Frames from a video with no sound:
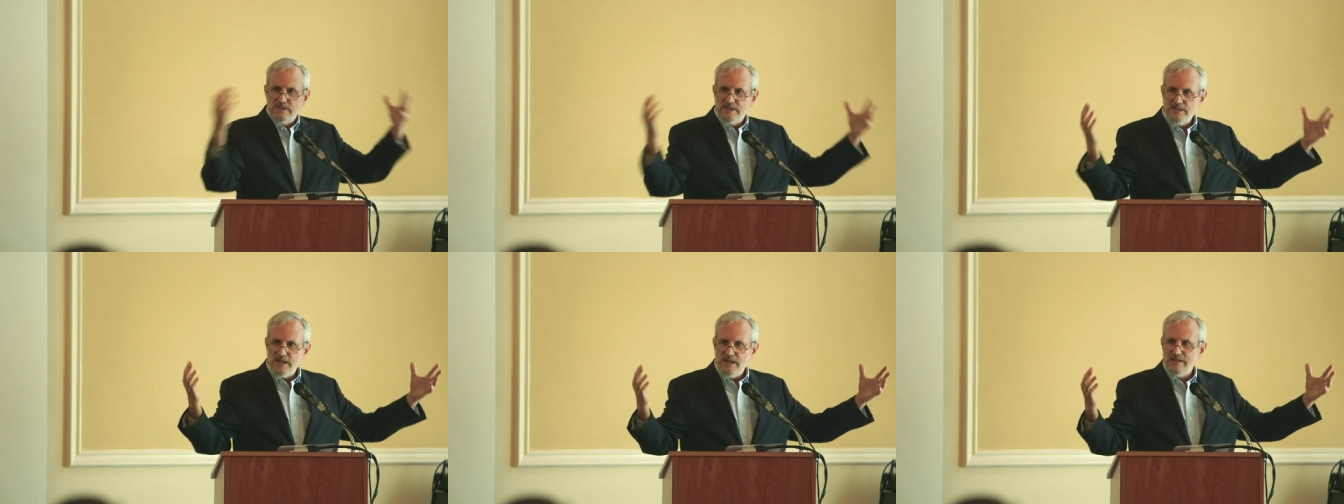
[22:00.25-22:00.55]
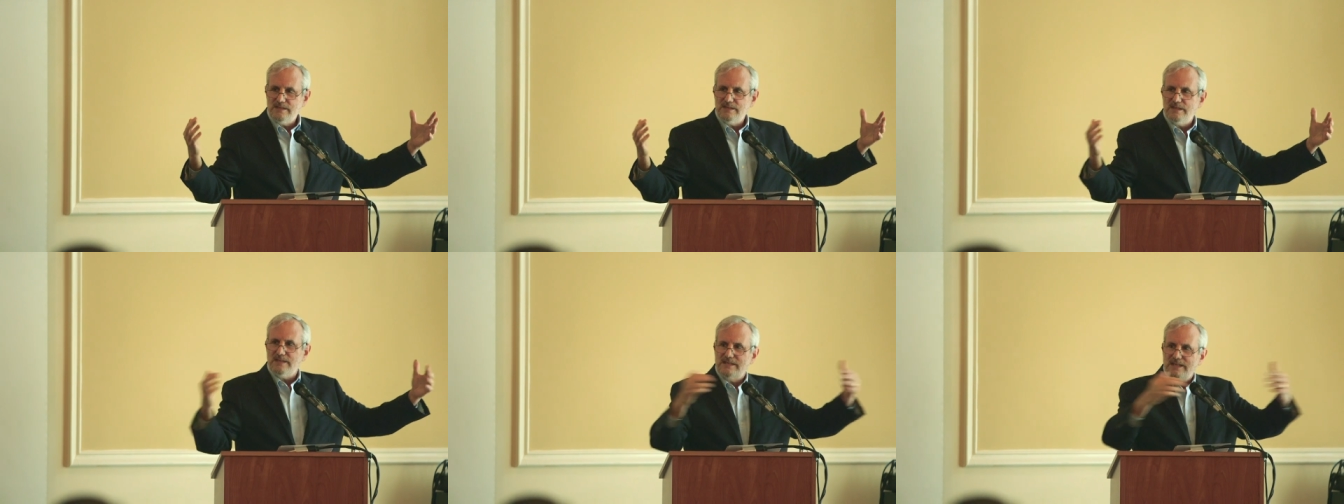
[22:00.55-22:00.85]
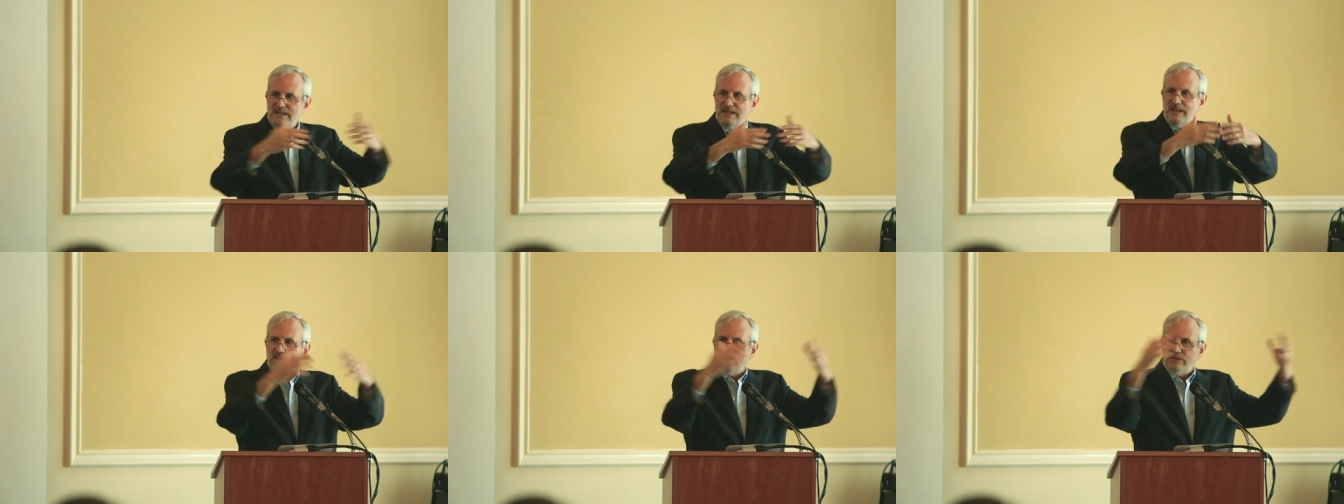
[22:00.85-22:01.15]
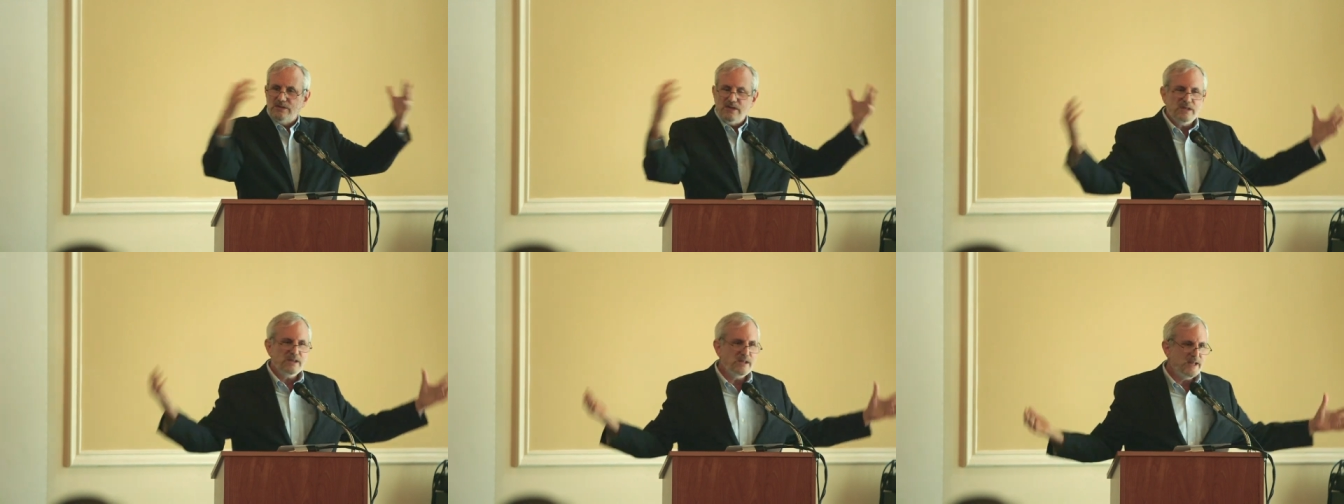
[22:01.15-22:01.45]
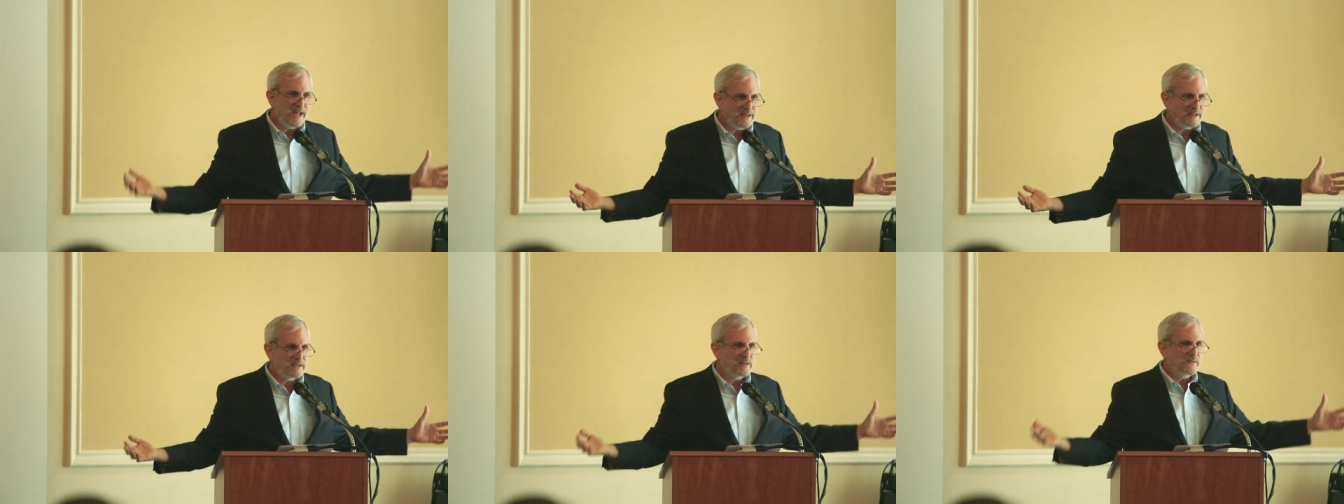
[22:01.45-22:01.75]
states that together
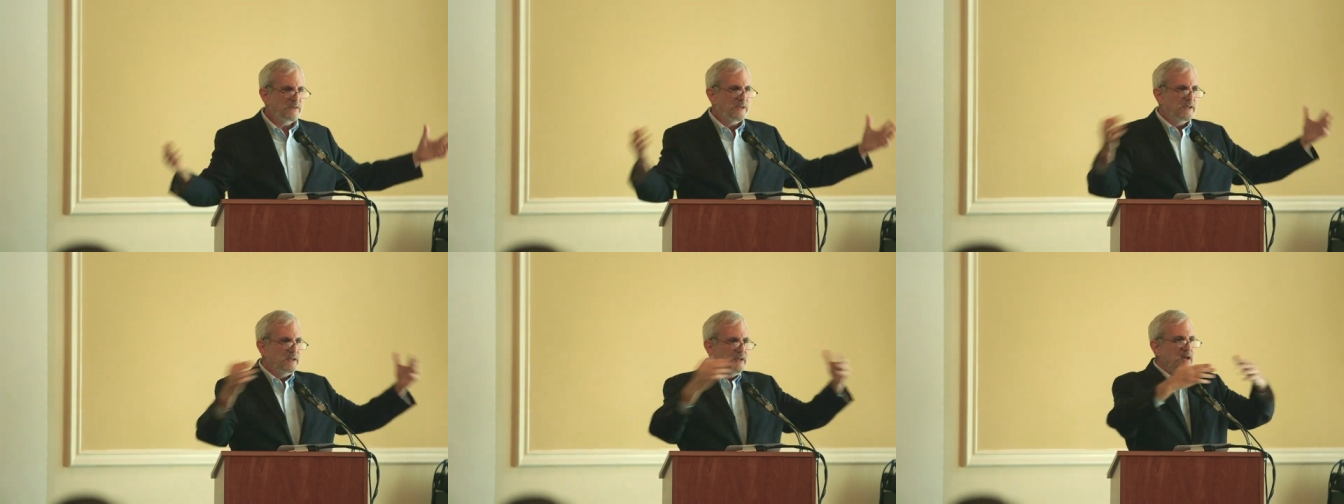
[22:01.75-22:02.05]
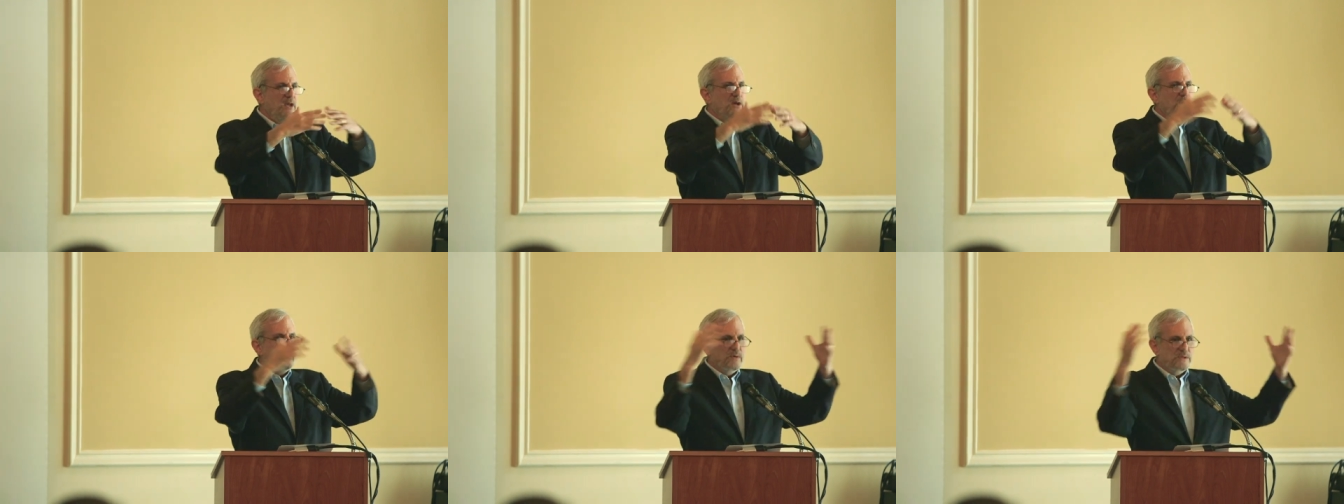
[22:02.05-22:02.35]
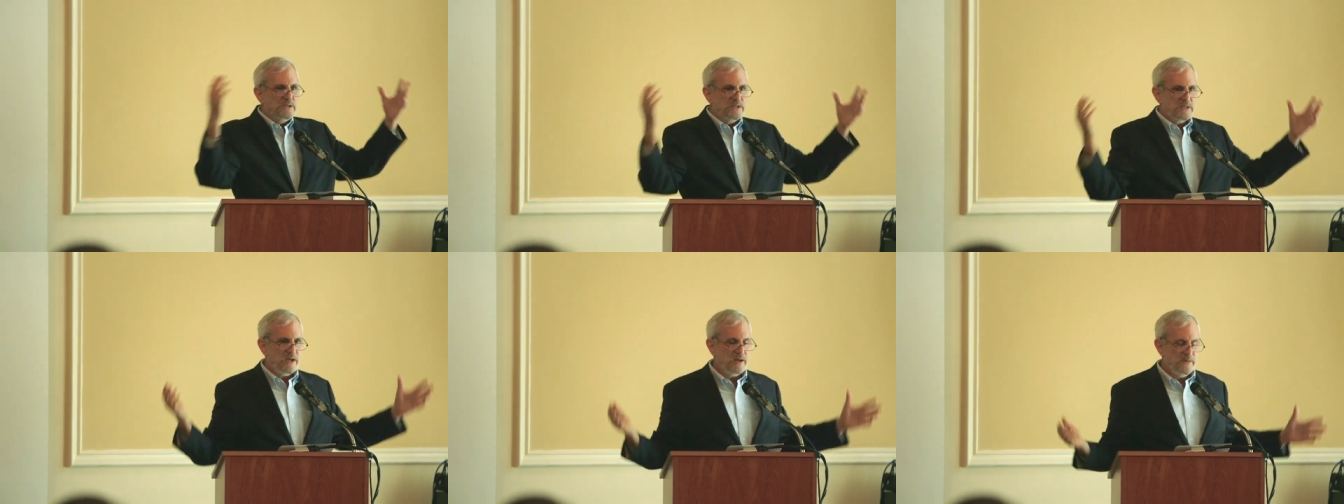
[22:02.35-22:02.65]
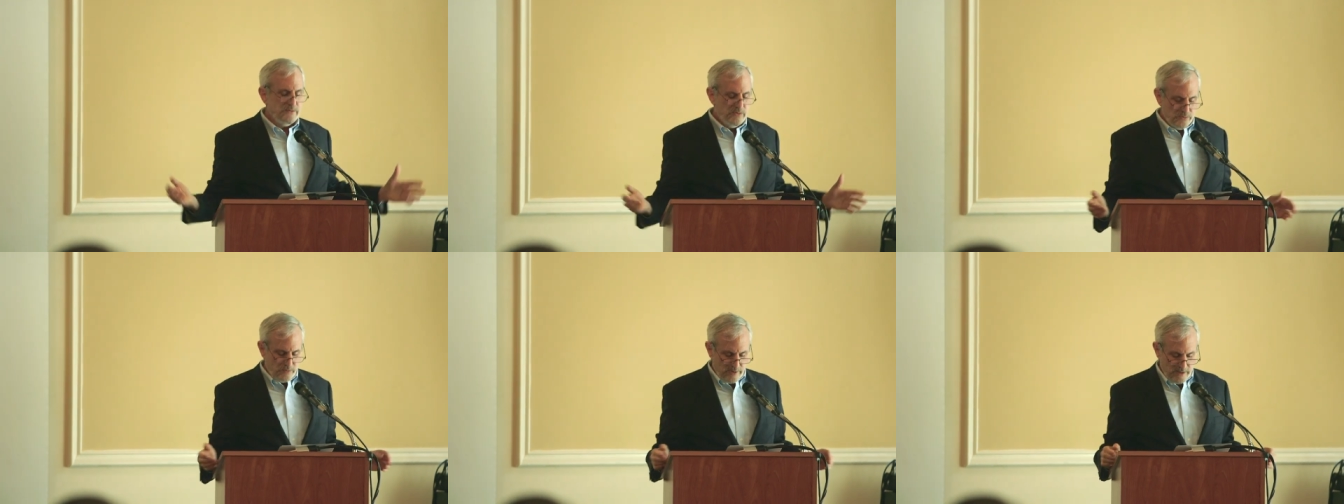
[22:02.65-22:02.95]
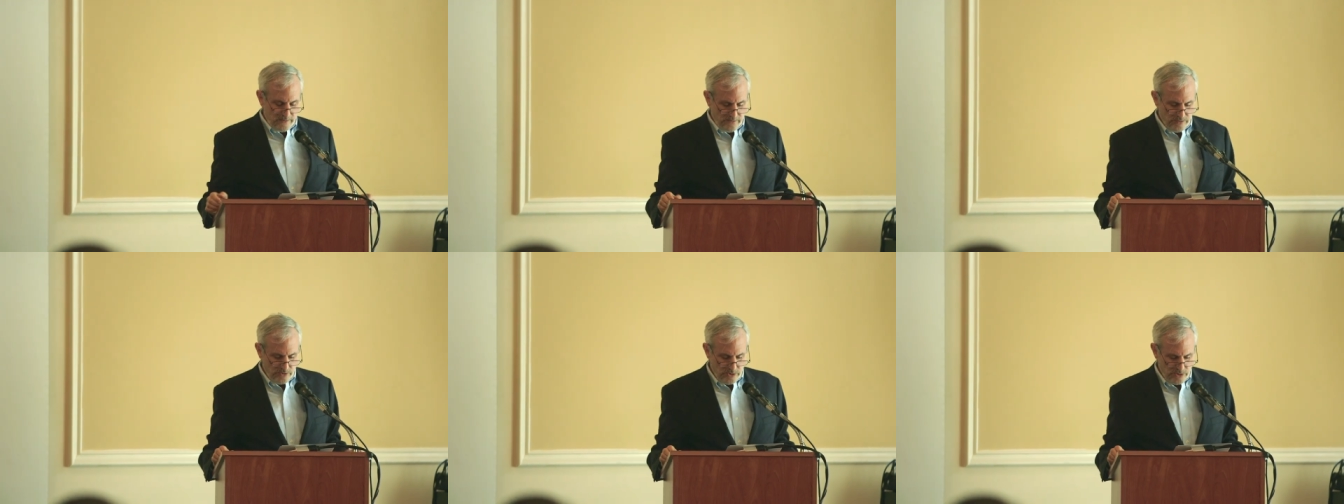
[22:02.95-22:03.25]
collectively would solve the
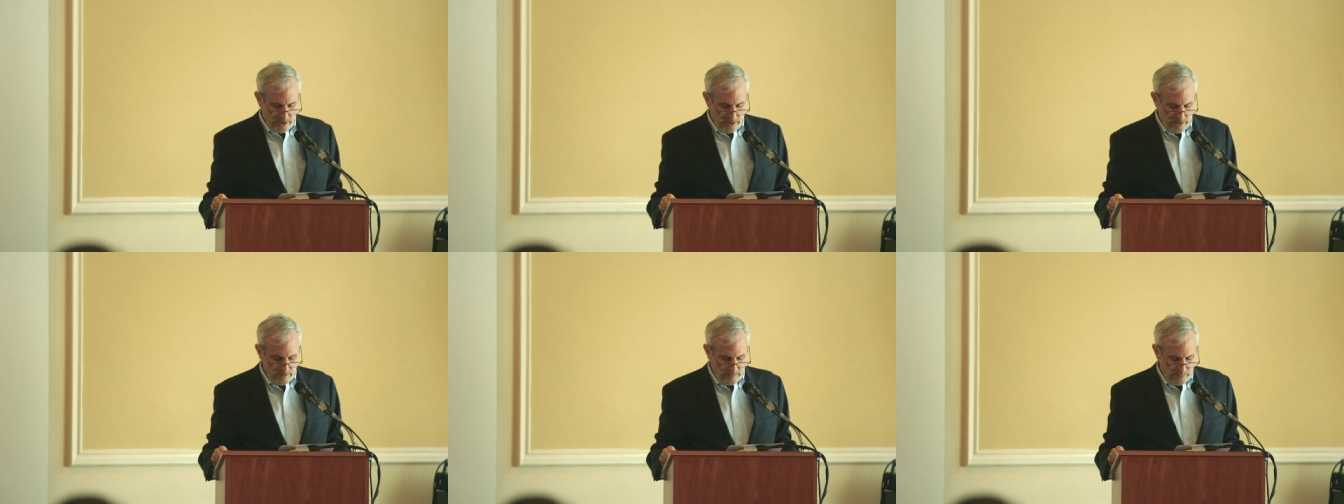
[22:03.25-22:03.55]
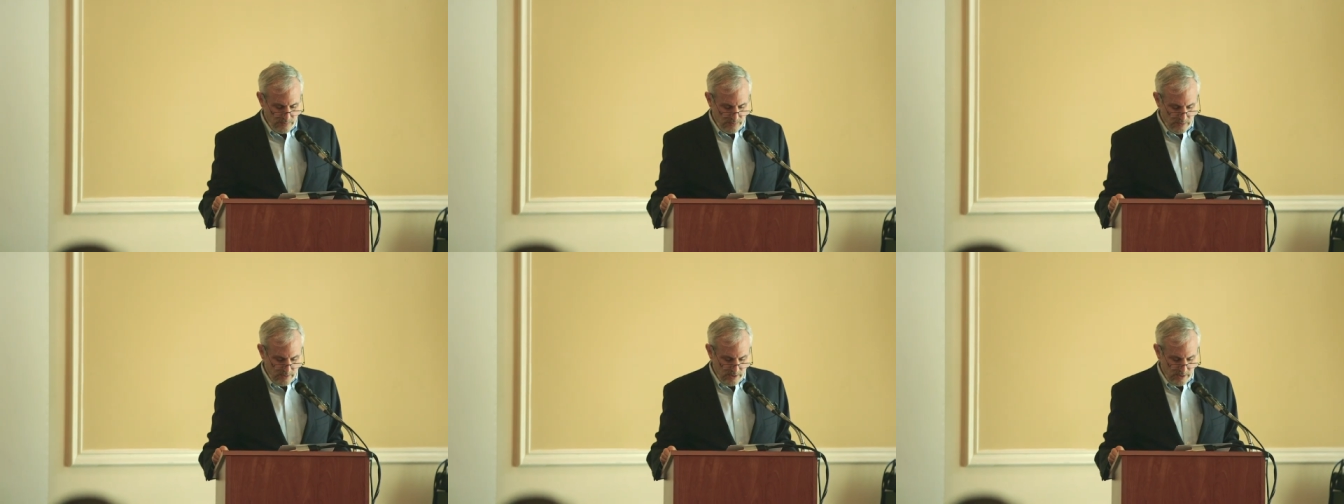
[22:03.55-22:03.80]
refugee pr